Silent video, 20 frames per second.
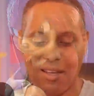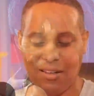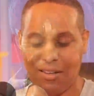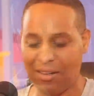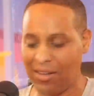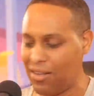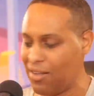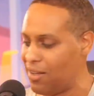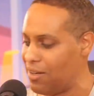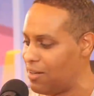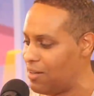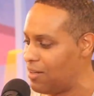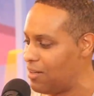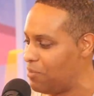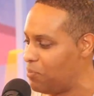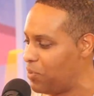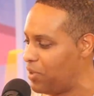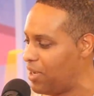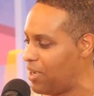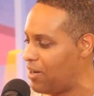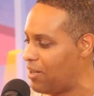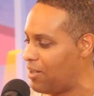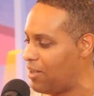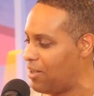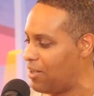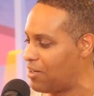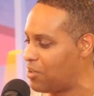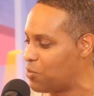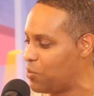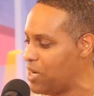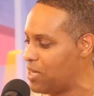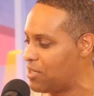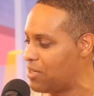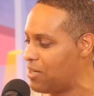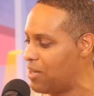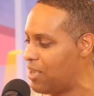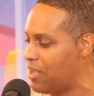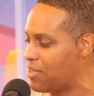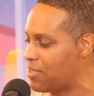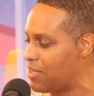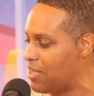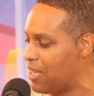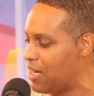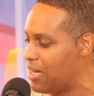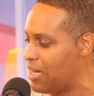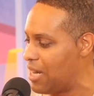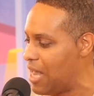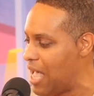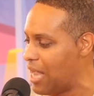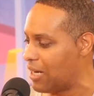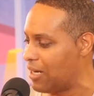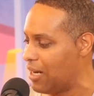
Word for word: uh, he put out a tweet today saying knock